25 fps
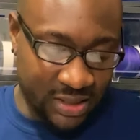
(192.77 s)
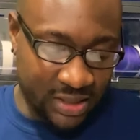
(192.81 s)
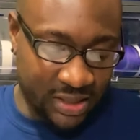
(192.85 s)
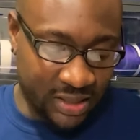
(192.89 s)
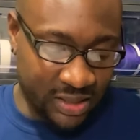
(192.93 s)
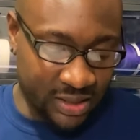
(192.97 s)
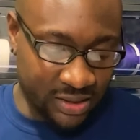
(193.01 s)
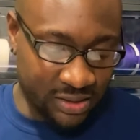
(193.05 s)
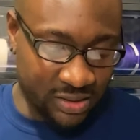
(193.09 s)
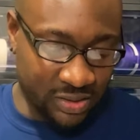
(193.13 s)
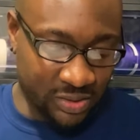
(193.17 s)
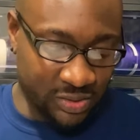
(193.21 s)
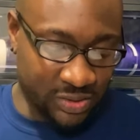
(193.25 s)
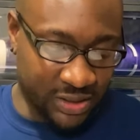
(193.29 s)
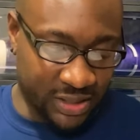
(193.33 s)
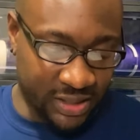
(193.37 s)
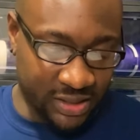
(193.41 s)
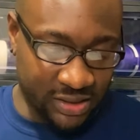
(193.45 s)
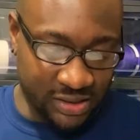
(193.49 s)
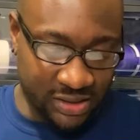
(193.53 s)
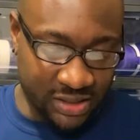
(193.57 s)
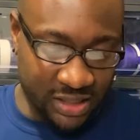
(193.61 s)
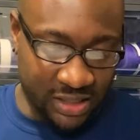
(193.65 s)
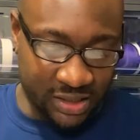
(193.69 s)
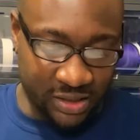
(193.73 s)
Here goes the
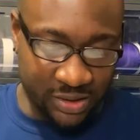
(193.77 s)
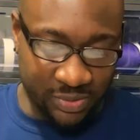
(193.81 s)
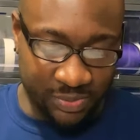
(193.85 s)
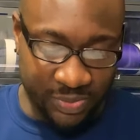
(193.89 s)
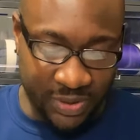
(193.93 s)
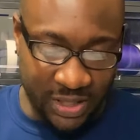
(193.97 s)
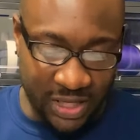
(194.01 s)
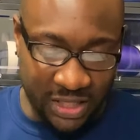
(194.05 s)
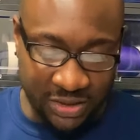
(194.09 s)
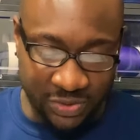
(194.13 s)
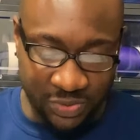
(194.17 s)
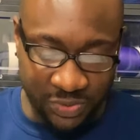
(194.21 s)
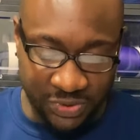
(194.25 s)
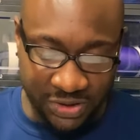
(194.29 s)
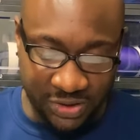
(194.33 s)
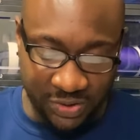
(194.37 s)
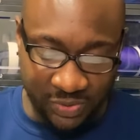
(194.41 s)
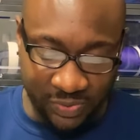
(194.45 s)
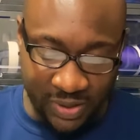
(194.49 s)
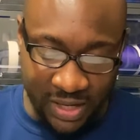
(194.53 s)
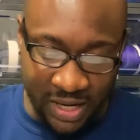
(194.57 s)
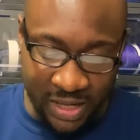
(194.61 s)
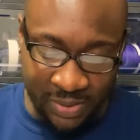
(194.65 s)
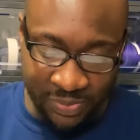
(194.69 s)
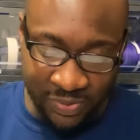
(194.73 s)
inside of the box with your
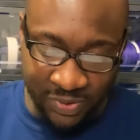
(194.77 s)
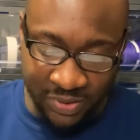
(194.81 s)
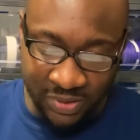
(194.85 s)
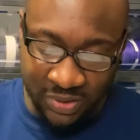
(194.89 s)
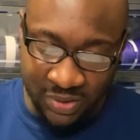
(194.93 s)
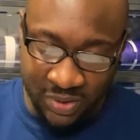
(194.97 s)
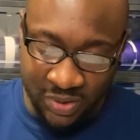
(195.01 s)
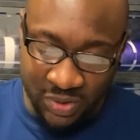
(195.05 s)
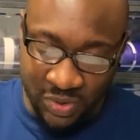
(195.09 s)
wrapper,